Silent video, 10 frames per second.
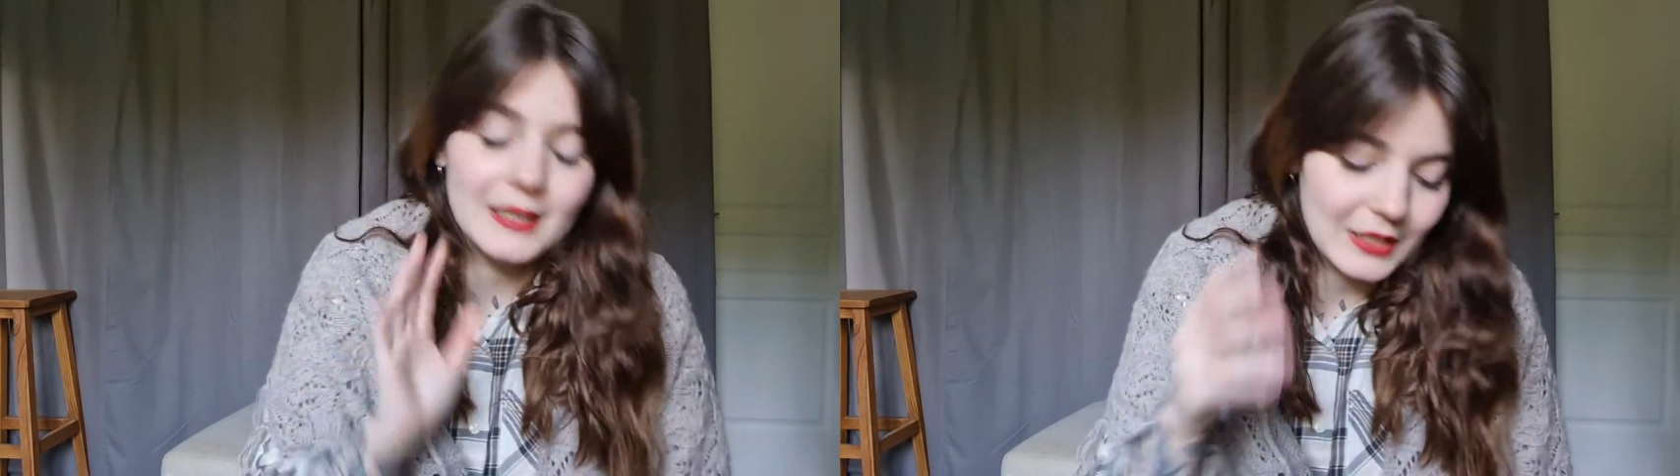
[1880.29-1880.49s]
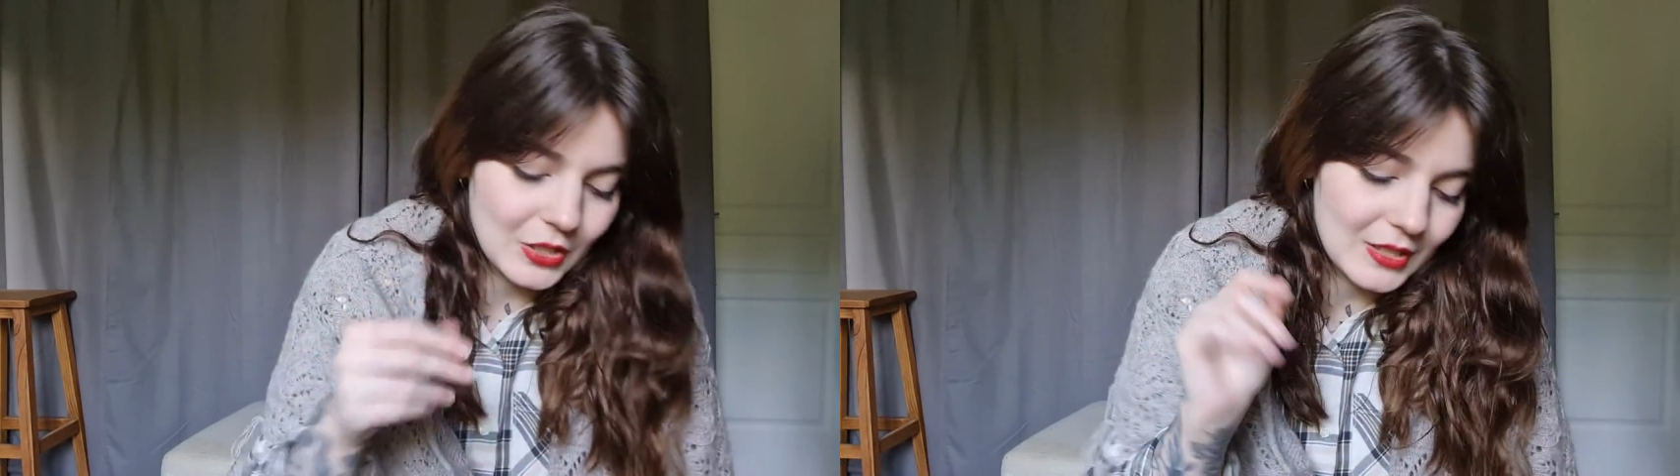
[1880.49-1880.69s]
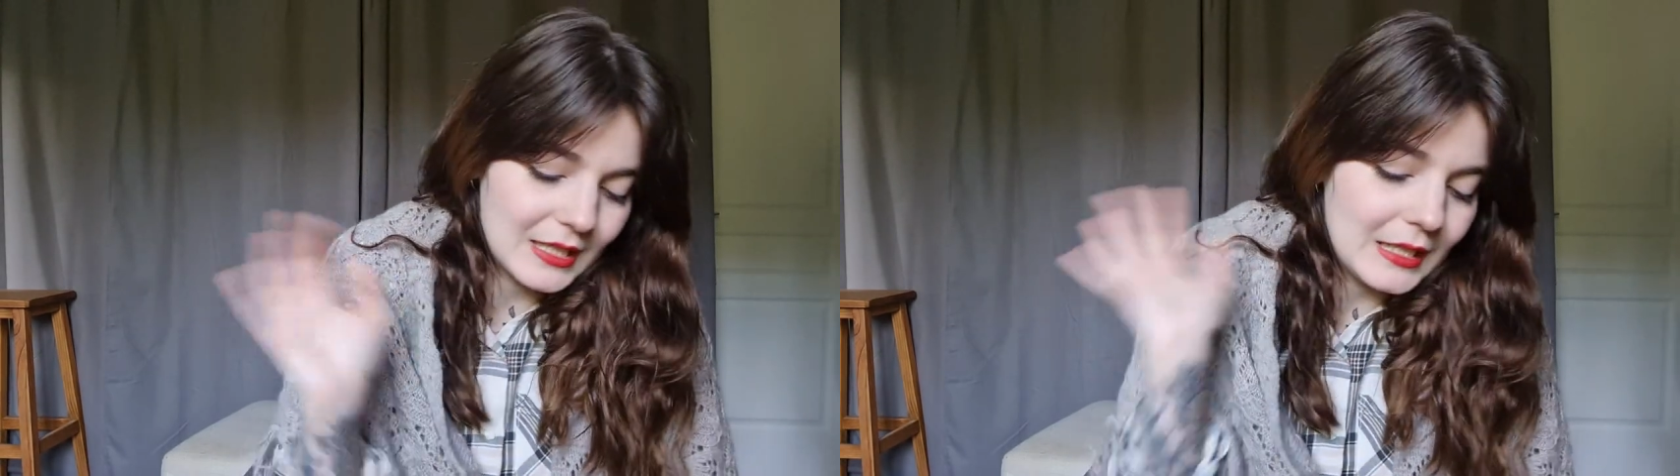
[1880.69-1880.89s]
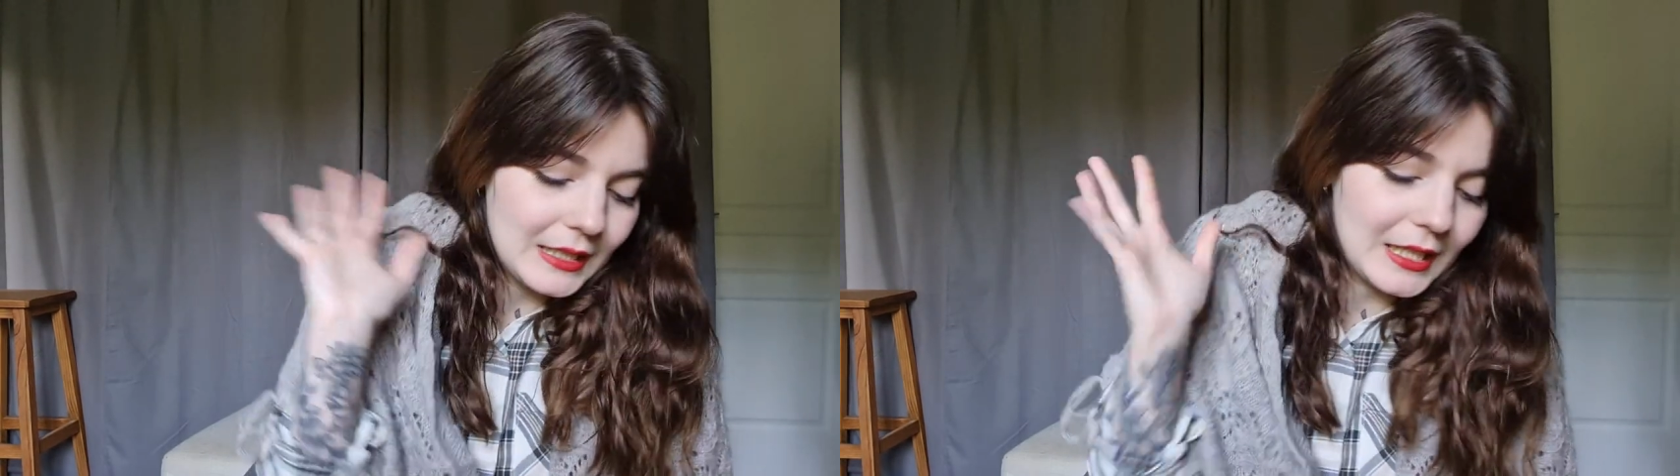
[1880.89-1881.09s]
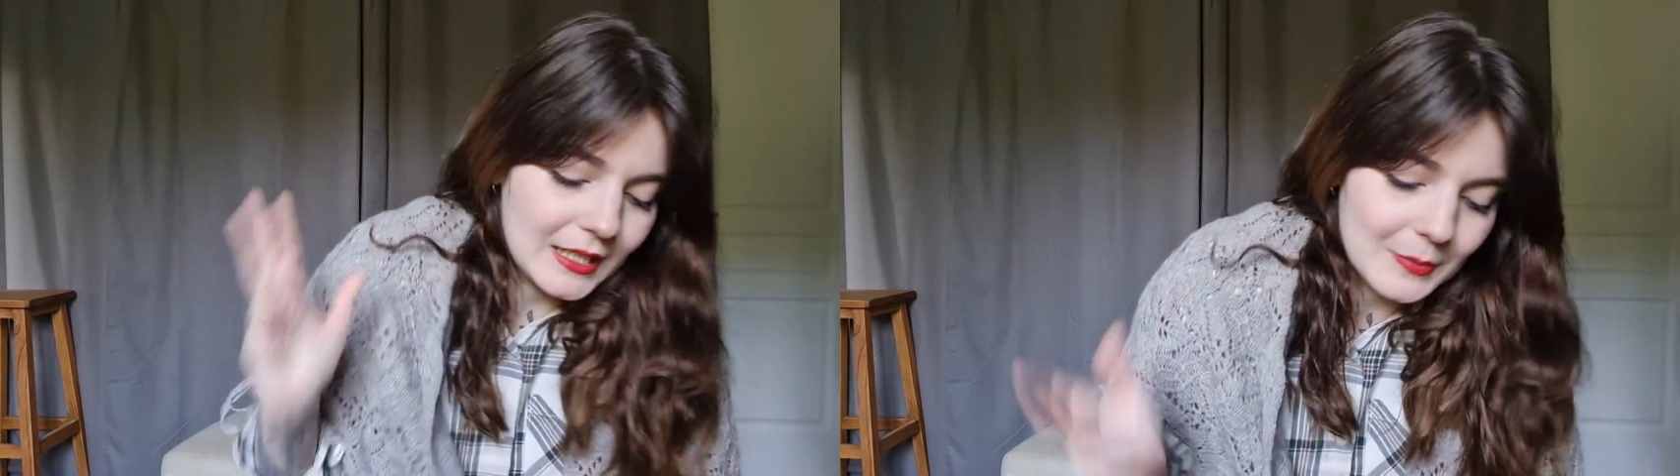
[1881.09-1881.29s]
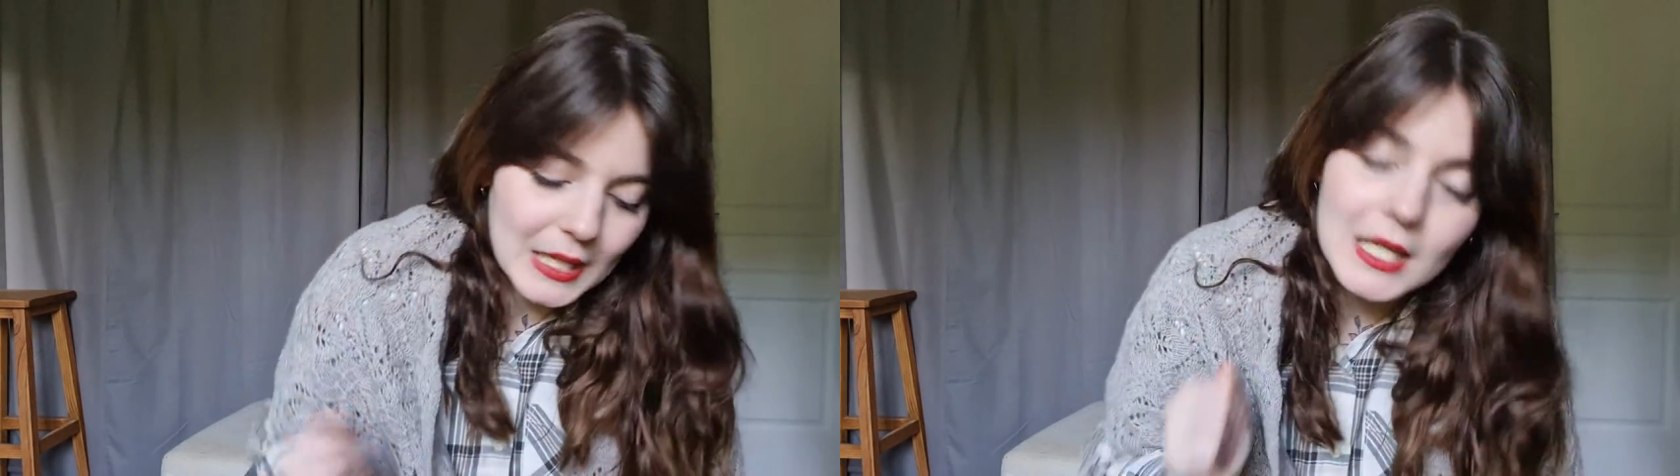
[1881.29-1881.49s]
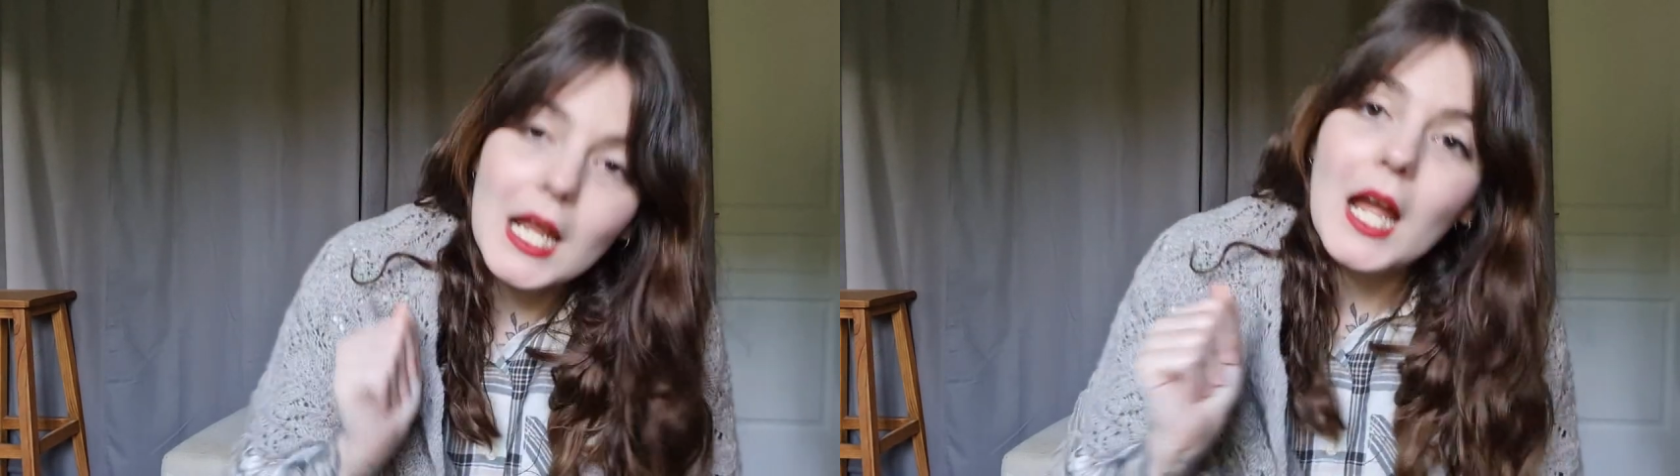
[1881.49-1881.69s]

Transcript: and it just icks me.